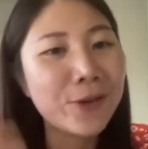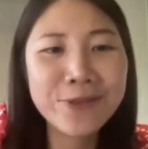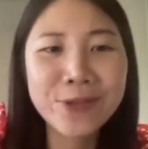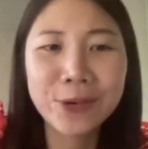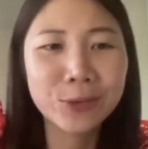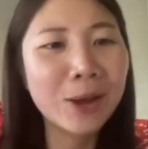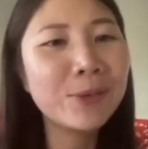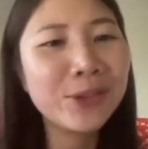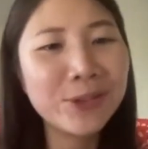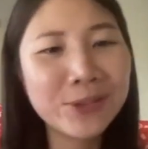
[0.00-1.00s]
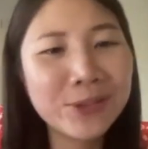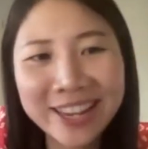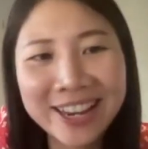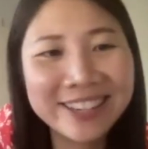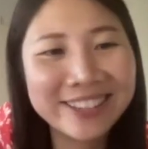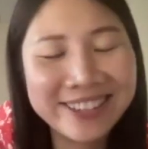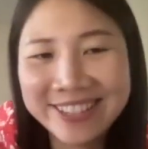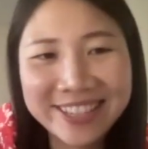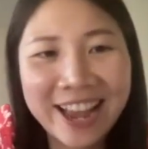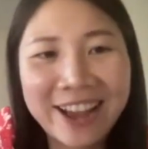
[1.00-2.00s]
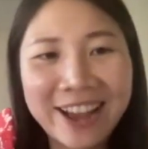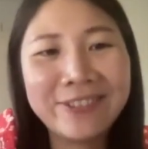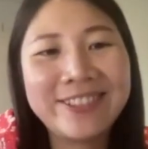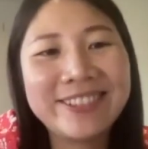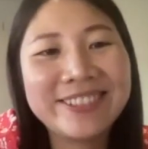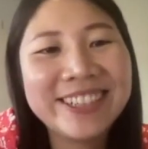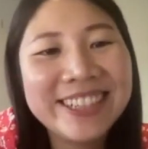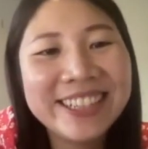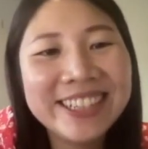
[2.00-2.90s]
friend of yours. Why would you say that to yourself? So